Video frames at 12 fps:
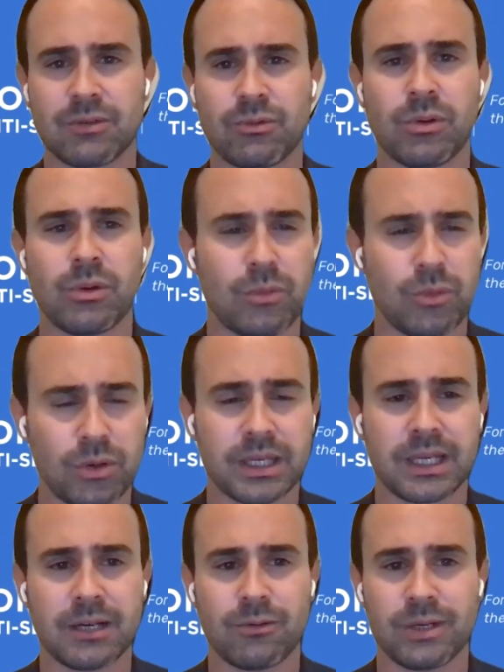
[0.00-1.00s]
We were
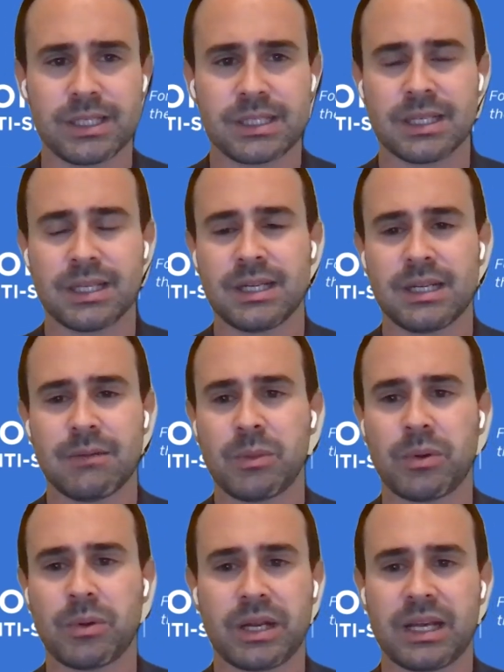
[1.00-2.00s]
working with
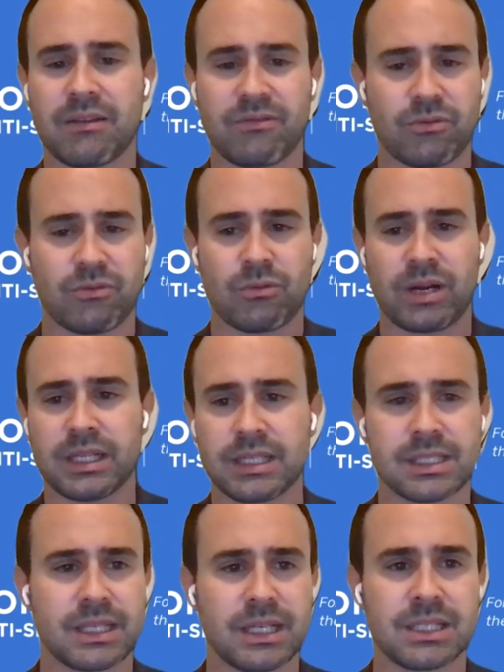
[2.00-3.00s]
people that have writing
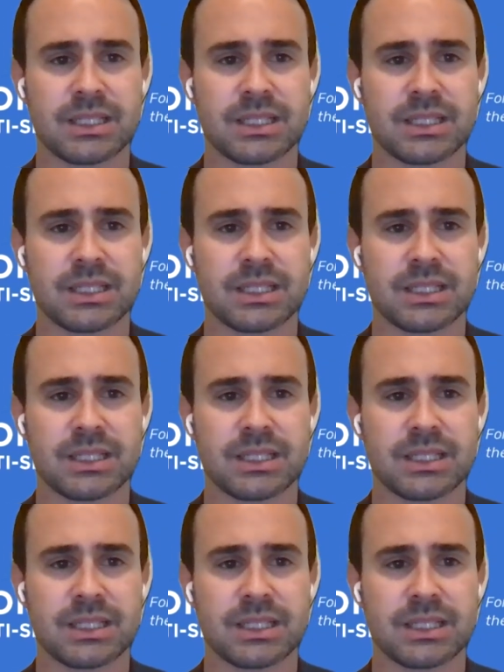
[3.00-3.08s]
skills,